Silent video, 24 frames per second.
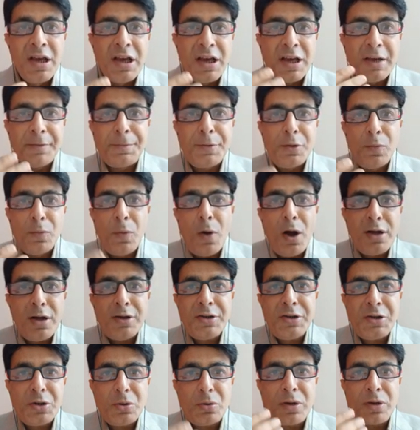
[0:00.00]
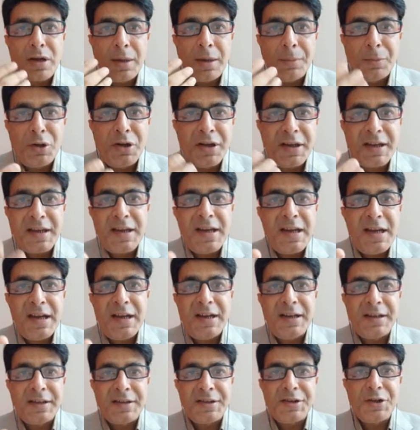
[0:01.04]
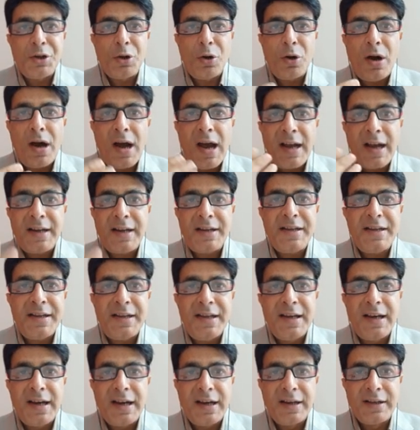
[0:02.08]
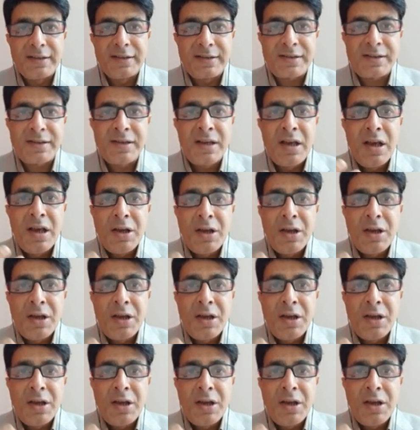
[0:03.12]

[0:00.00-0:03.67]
If you want to communicate your ideas,